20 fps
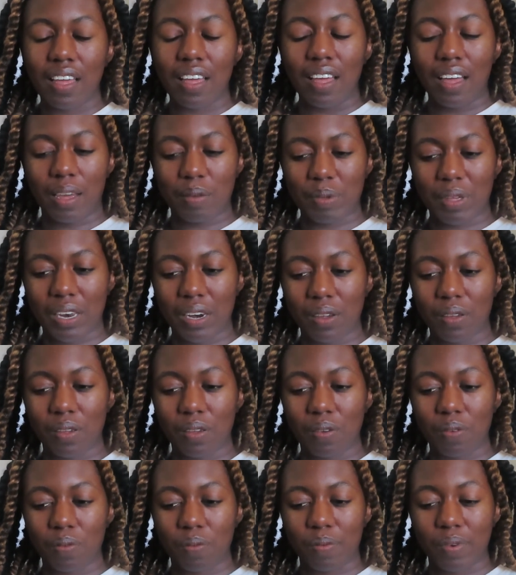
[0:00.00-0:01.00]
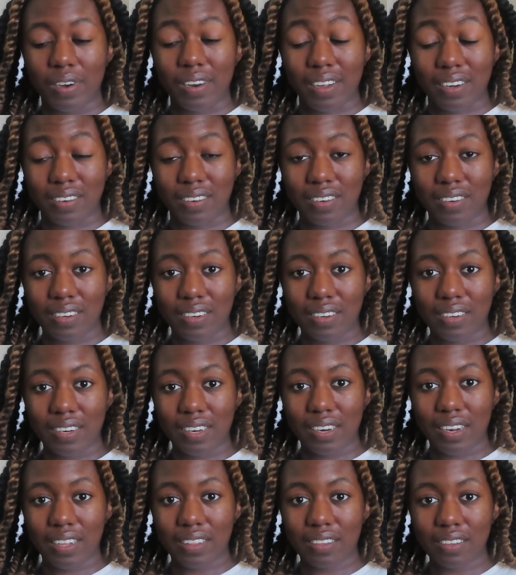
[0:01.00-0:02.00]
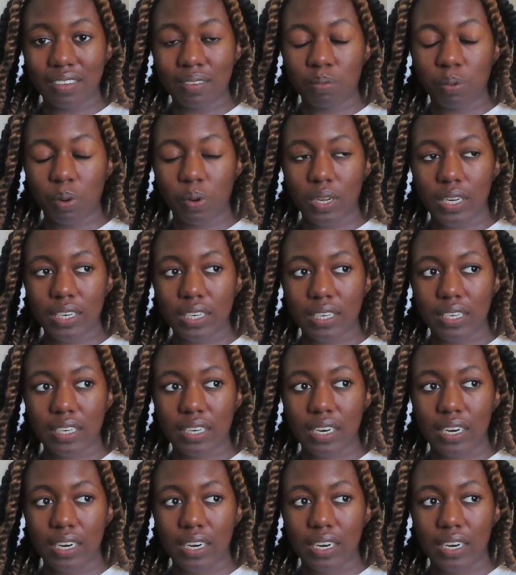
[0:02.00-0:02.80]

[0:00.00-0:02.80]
I'm getting redundant at this point,